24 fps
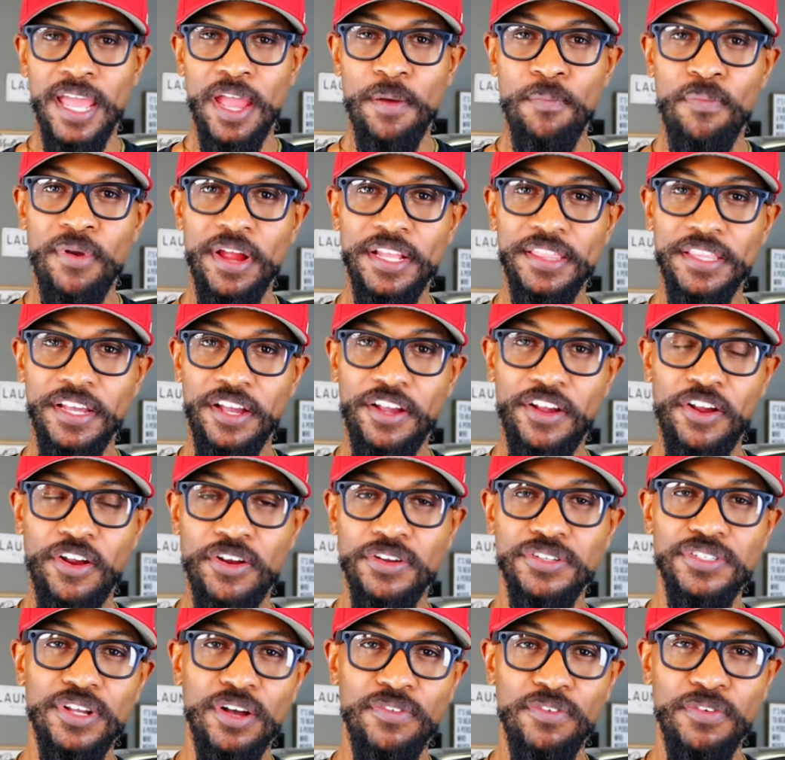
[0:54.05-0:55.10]
and break the
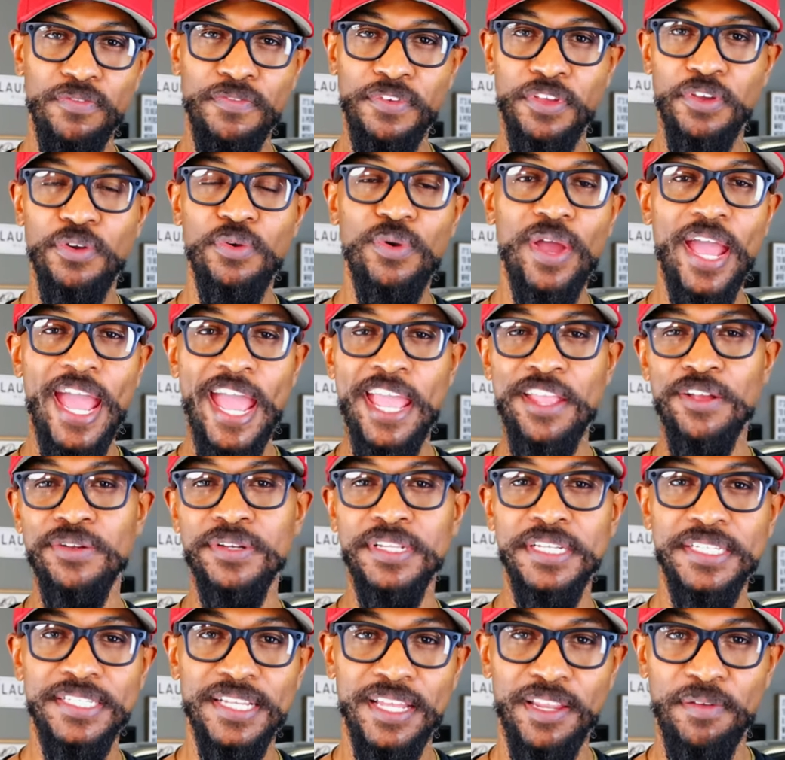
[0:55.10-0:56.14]
curse off of you and your
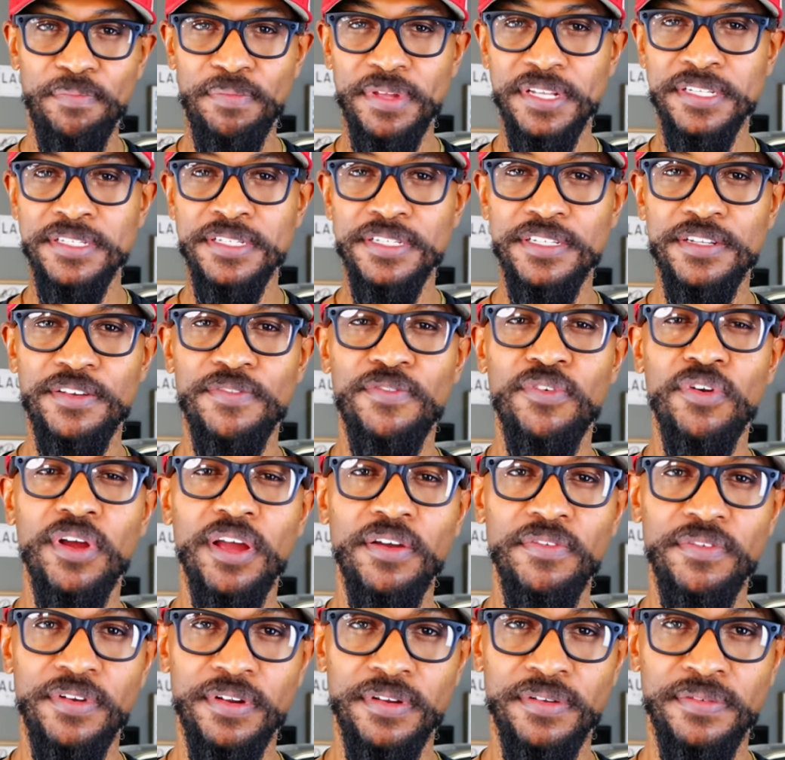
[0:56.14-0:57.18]
detailing business
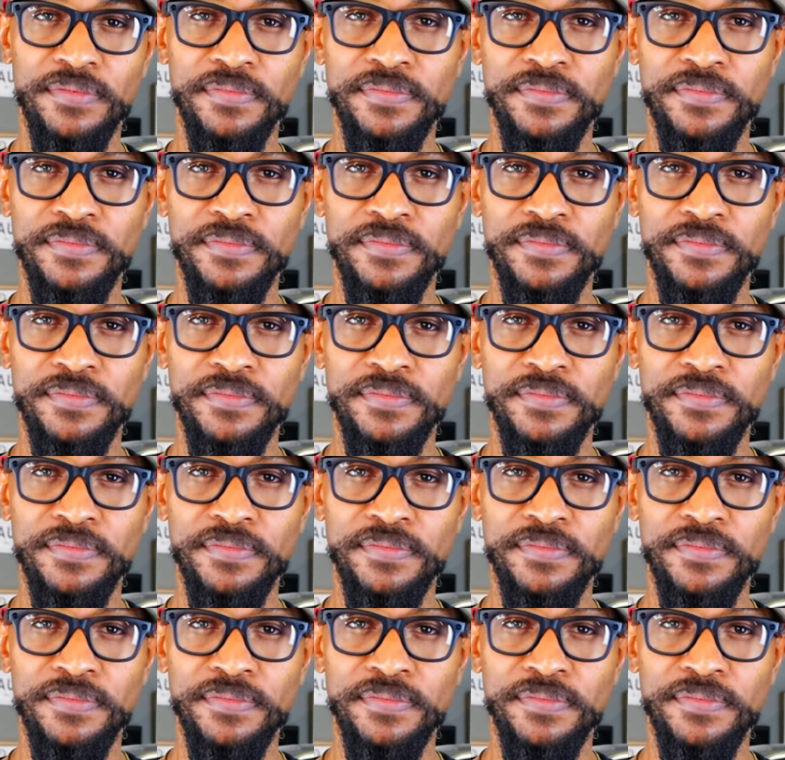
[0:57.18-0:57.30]
forever.